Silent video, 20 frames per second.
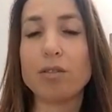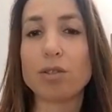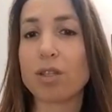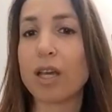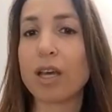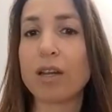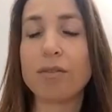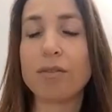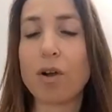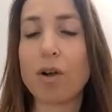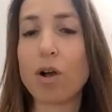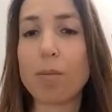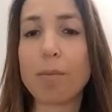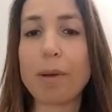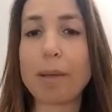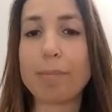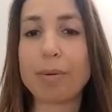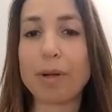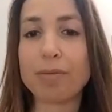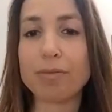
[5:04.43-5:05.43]
just kind of all
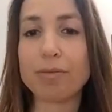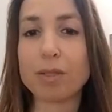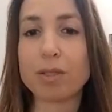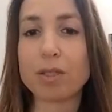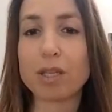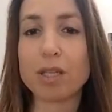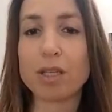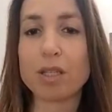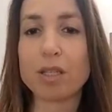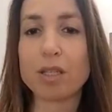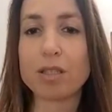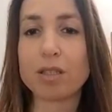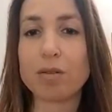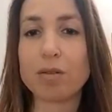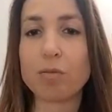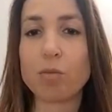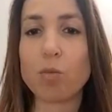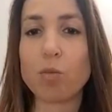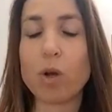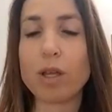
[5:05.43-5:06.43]
my preferences
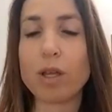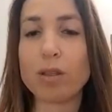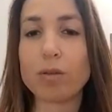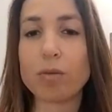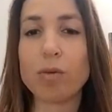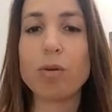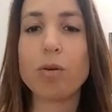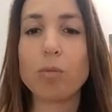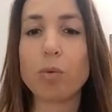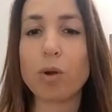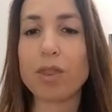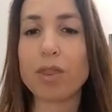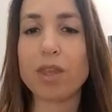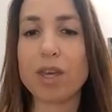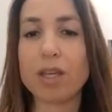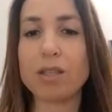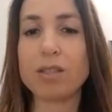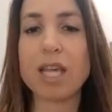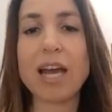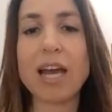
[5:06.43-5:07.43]
and what
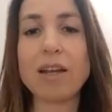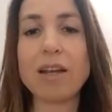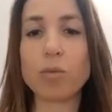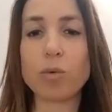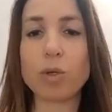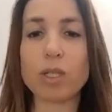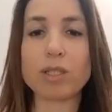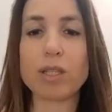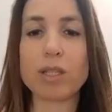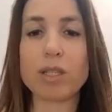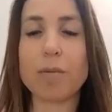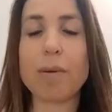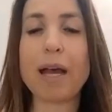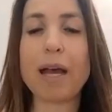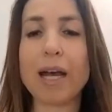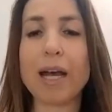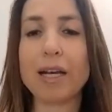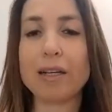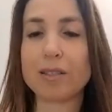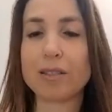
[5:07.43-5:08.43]
things hadn't worked in the
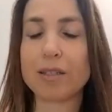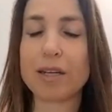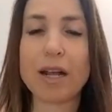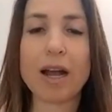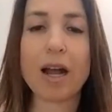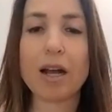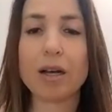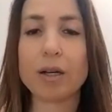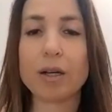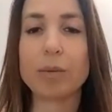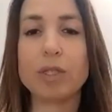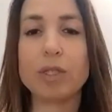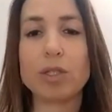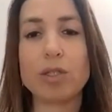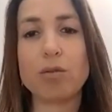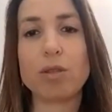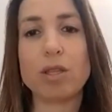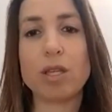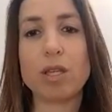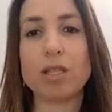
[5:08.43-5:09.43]
past and how I would
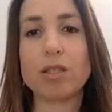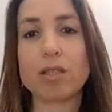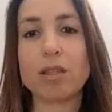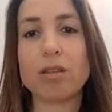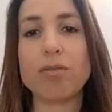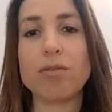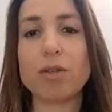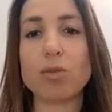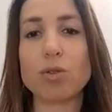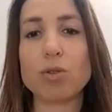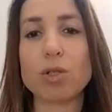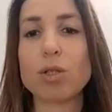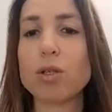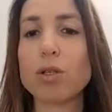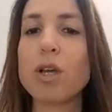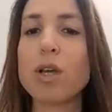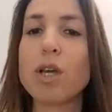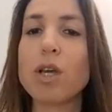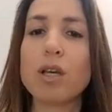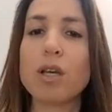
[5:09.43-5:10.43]
do things in the
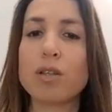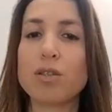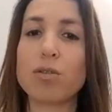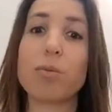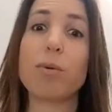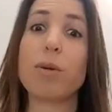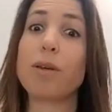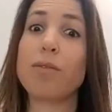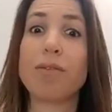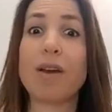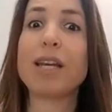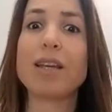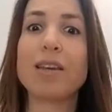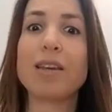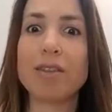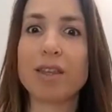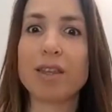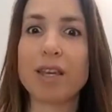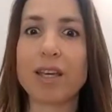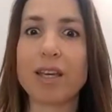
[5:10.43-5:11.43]
future. So if
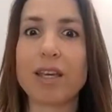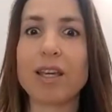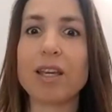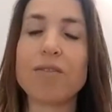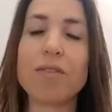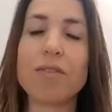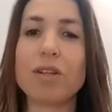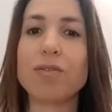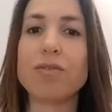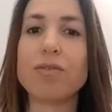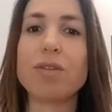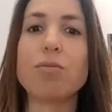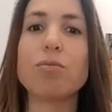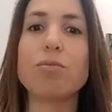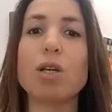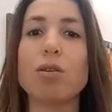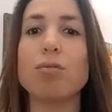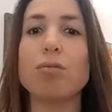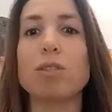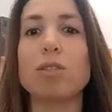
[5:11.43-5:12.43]
anything, even if you
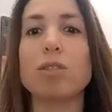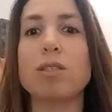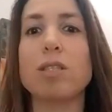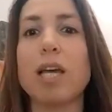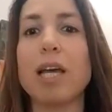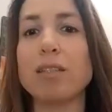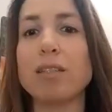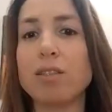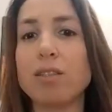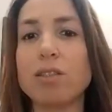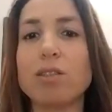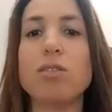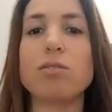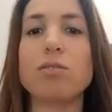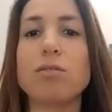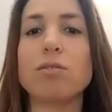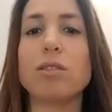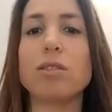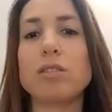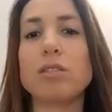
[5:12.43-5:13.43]
don't decide to
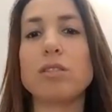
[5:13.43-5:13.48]
do